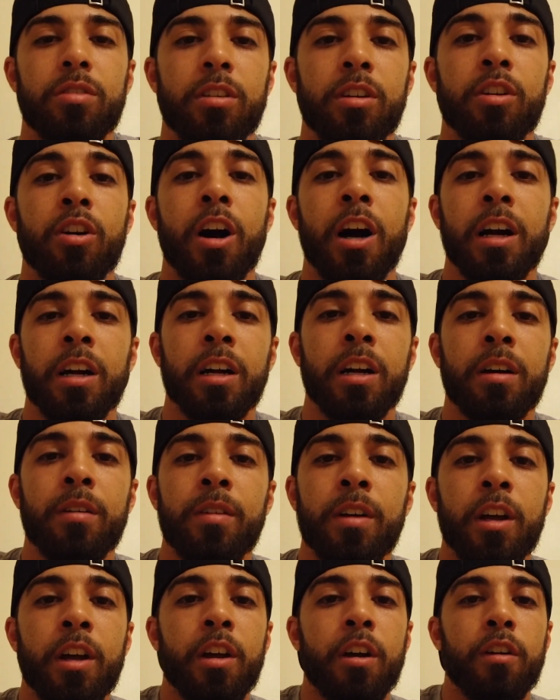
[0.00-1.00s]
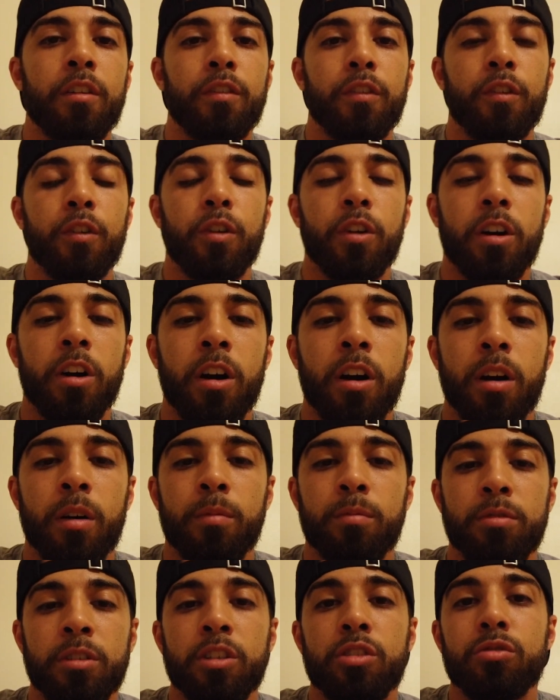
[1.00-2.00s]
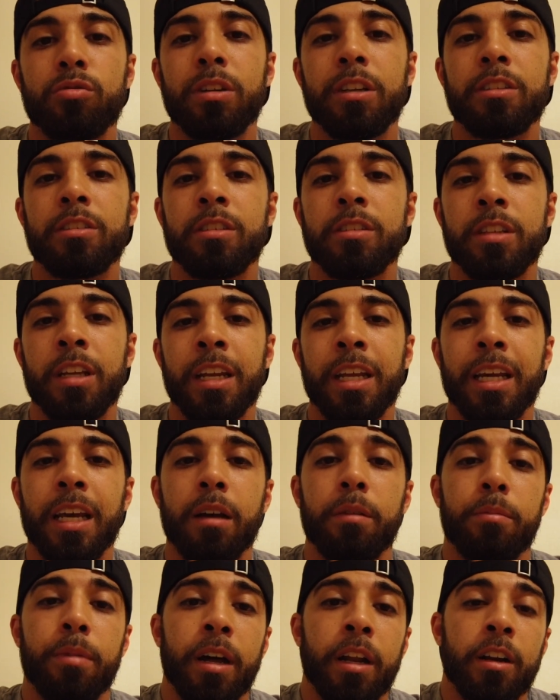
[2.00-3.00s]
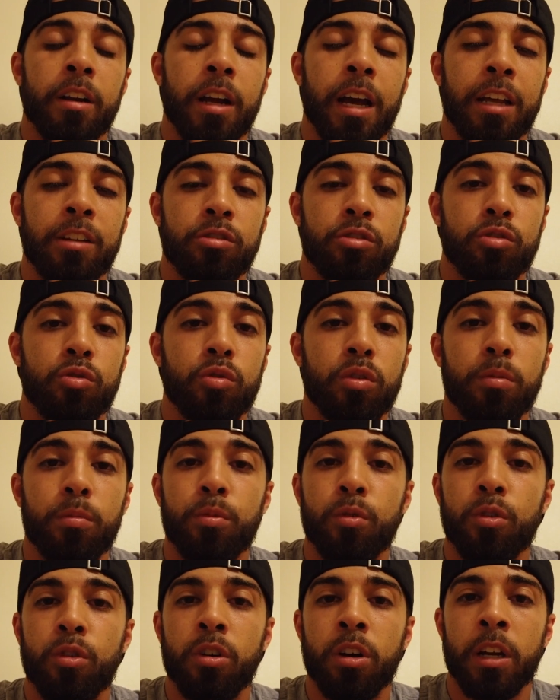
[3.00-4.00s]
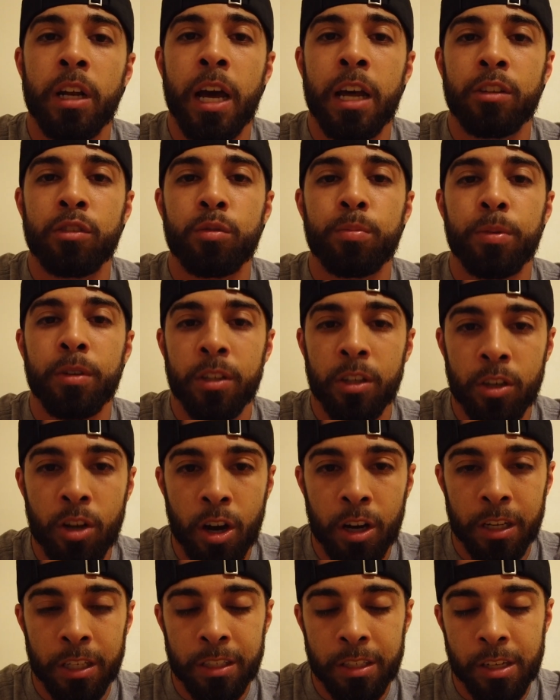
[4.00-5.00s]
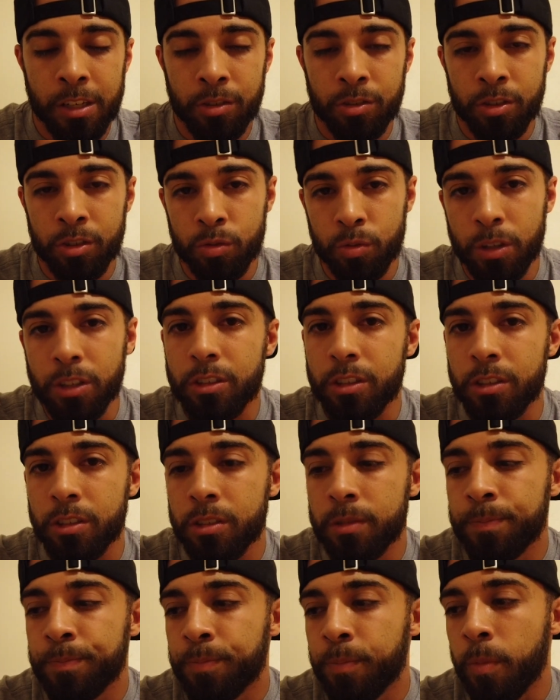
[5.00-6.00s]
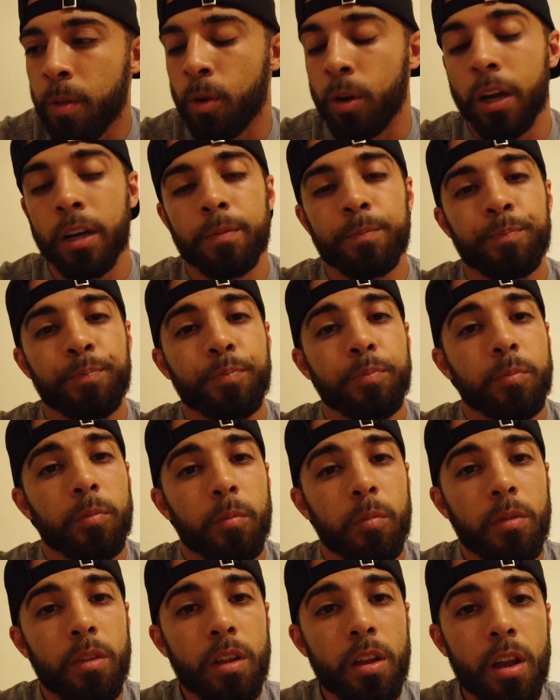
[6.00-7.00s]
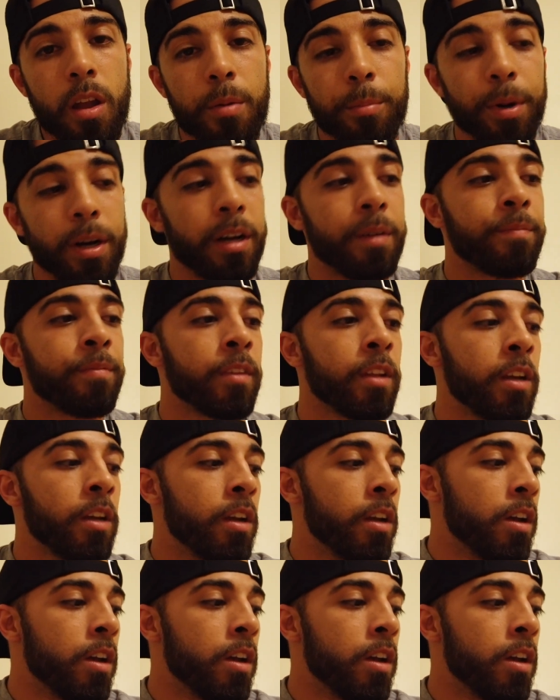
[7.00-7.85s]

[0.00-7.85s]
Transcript: the dog up for situations, and they get better as you do it more and as you put the dog into those situations. Okay? But